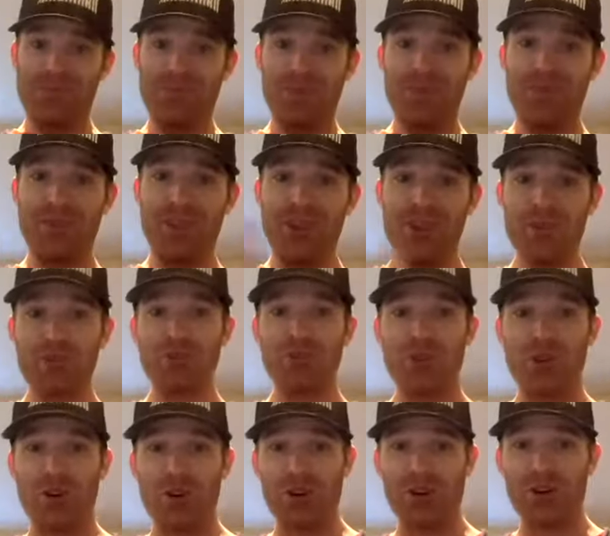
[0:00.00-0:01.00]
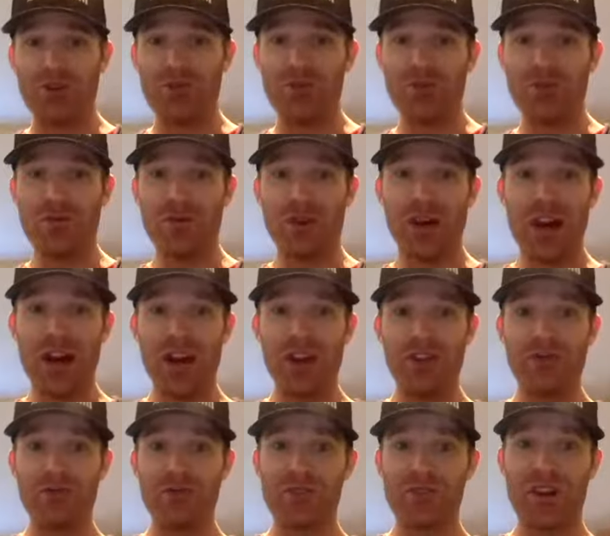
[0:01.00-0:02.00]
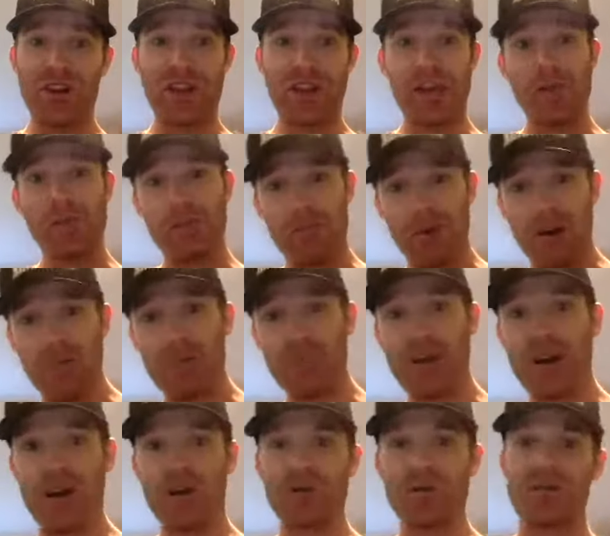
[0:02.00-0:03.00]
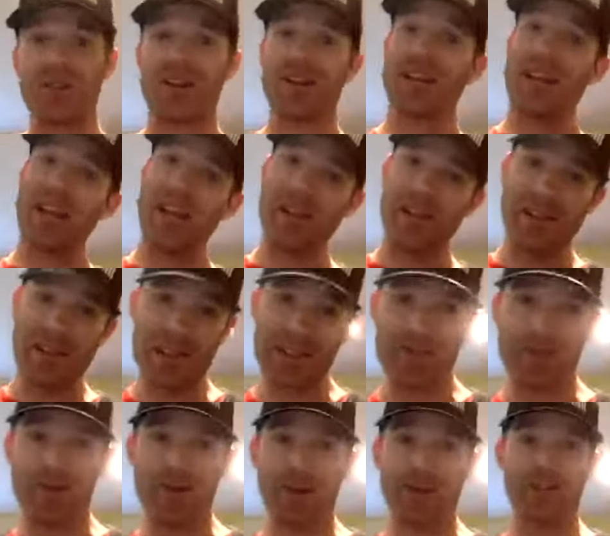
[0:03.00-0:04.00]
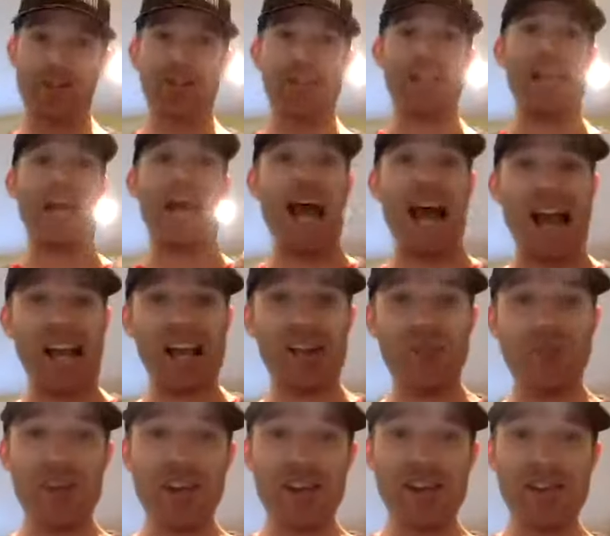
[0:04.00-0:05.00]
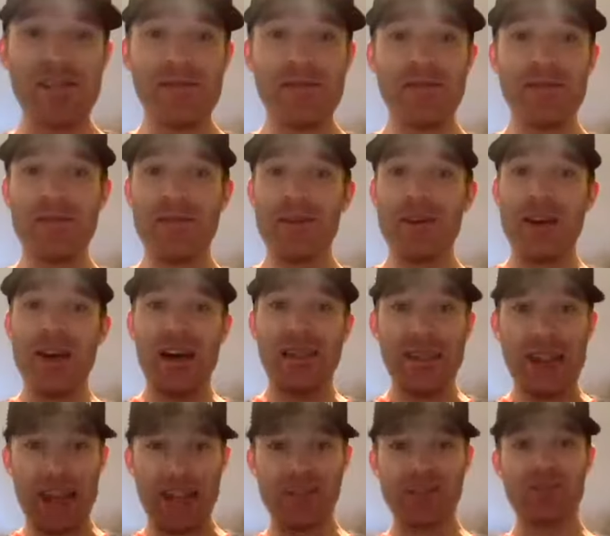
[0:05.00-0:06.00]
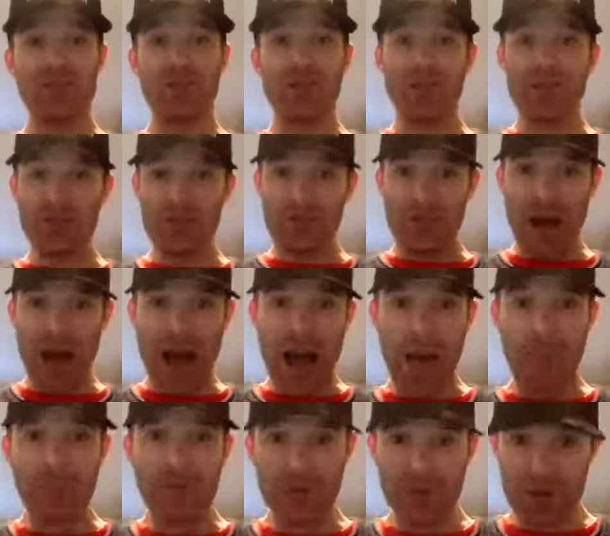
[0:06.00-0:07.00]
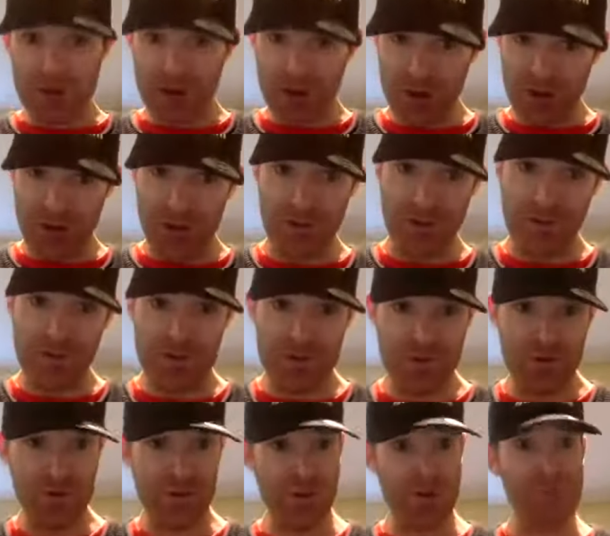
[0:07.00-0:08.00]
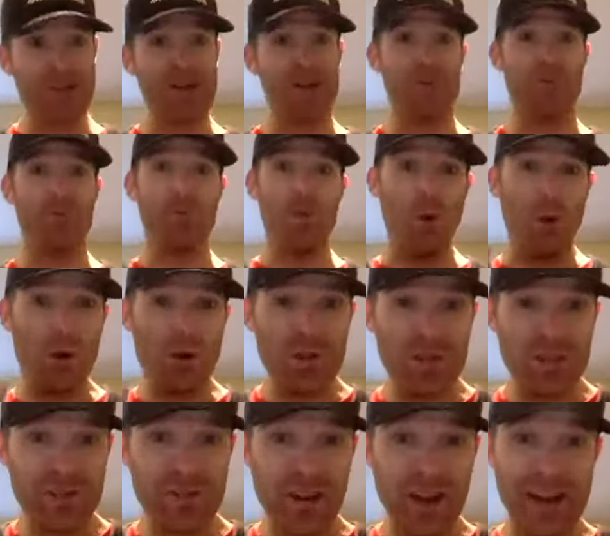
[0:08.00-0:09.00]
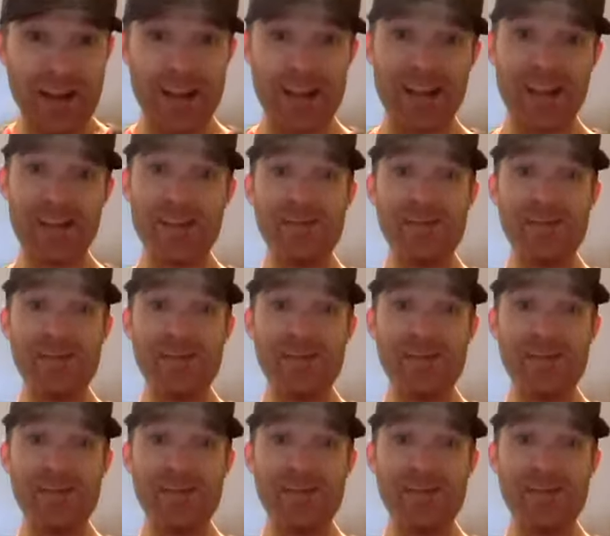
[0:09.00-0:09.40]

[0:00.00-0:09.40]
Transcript: They don't join you and you start getting bummed out, start getting disappointed, you get angry. That's going to do absolutely nothing for you. It's going to make it worse, if anything.